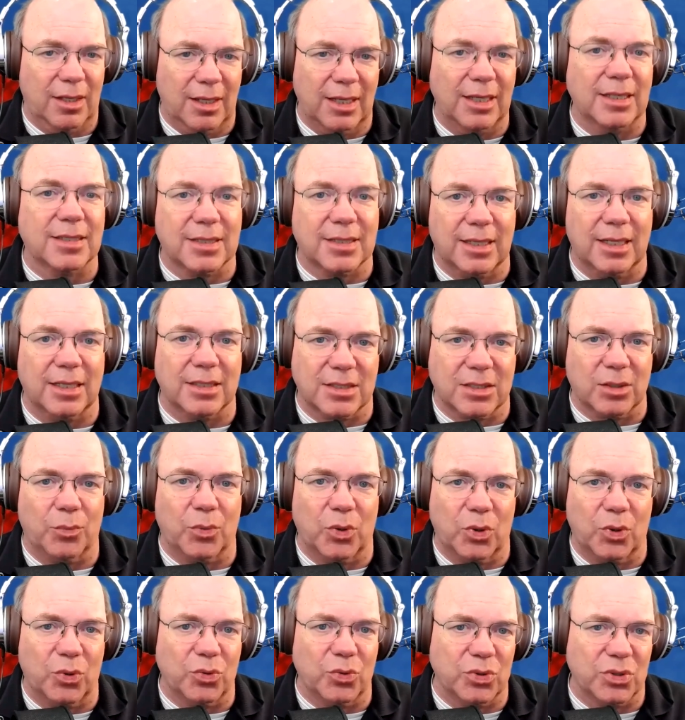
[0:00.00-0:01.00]
need to get
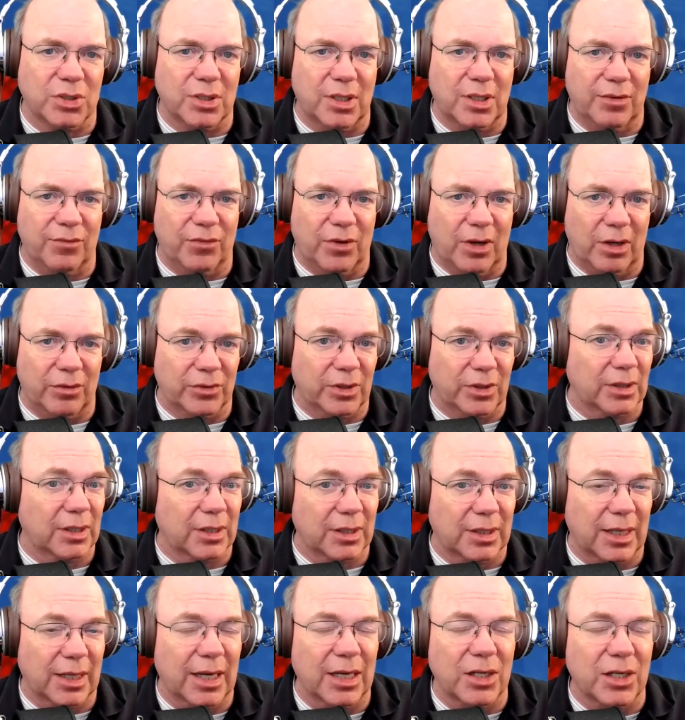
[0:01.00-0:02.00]
someone who's involved in
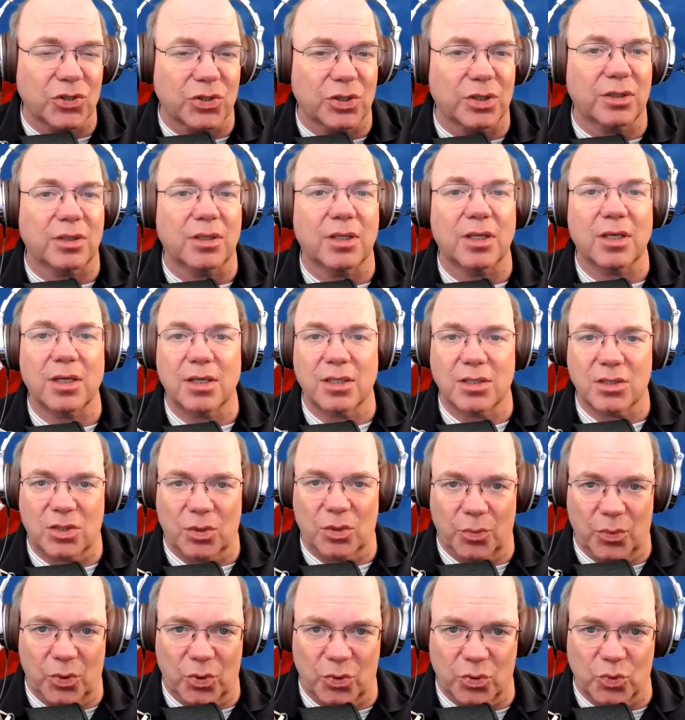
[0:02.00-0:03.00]
litigation,
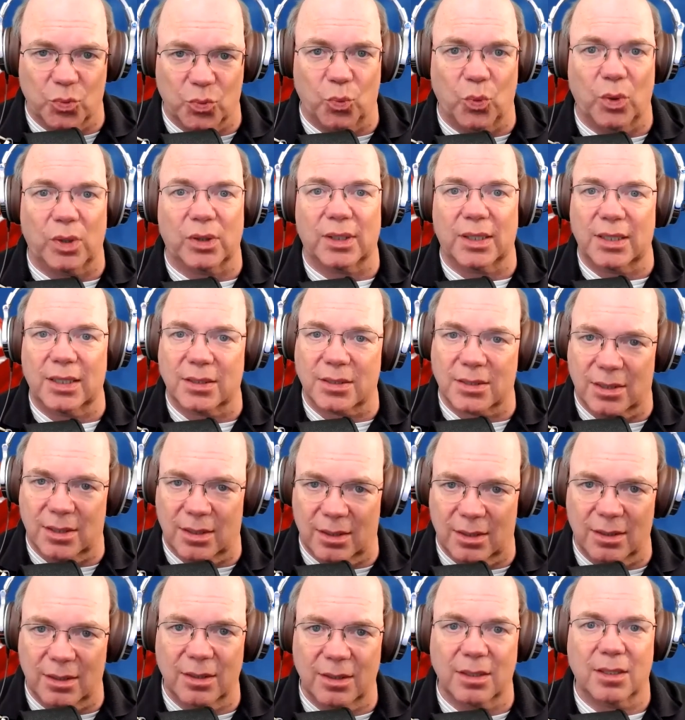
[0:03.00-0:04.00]
someone who's willing
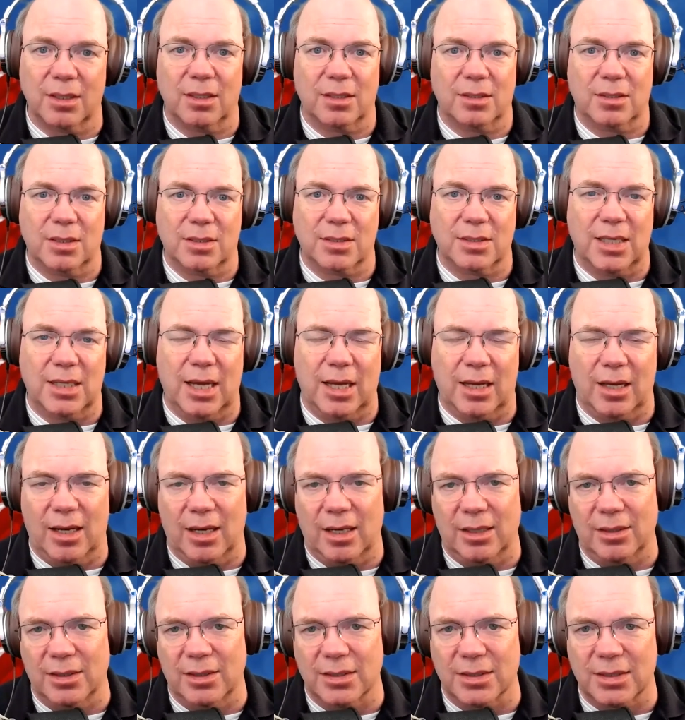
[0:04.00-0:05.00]
to take
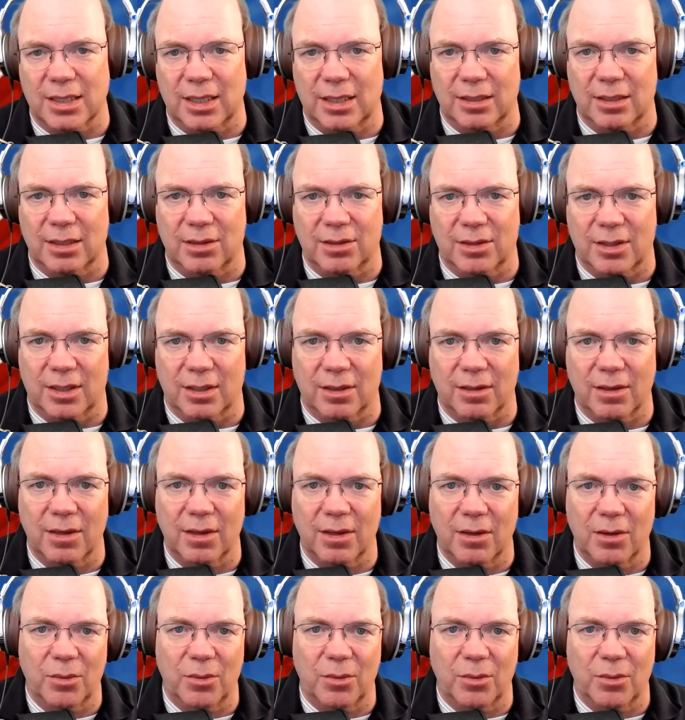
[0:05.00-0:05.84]
on this kind of thing,